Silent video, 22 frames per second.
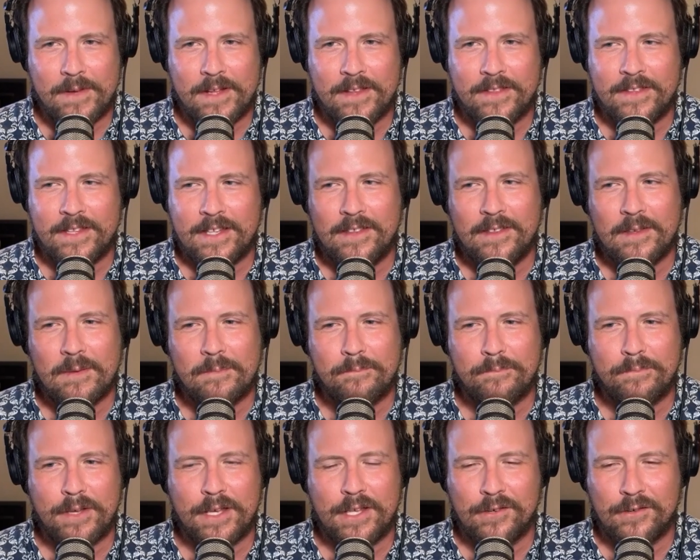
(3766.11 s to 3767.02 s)
And then the
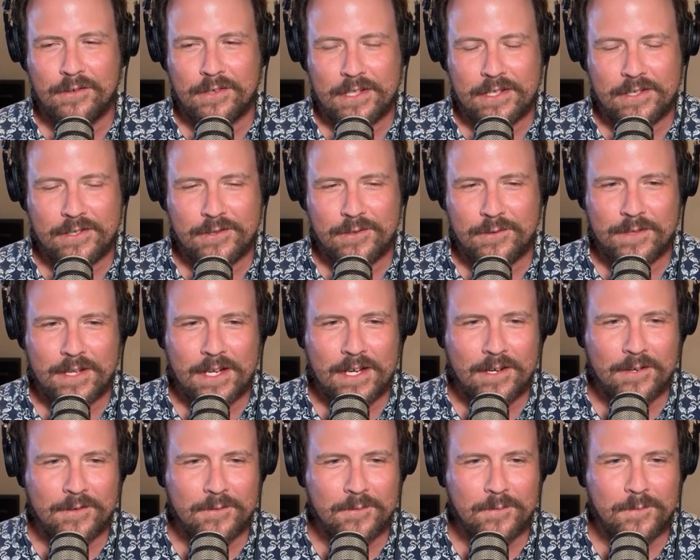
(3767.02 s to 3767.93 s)
penalty
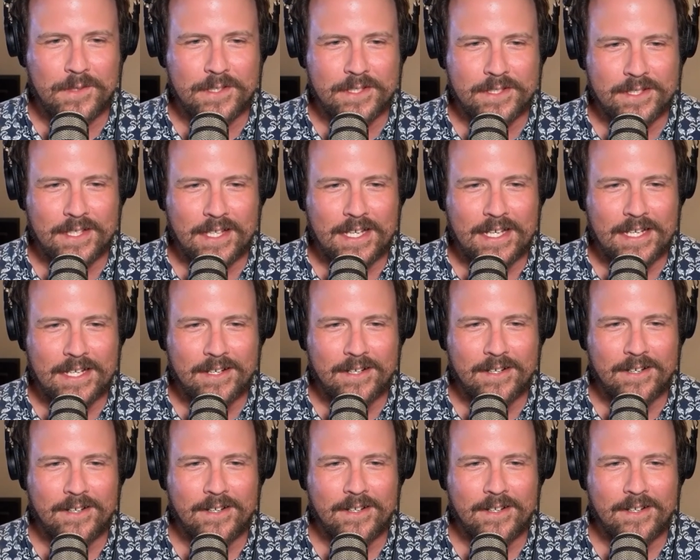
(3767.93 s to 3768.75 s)
shootout was like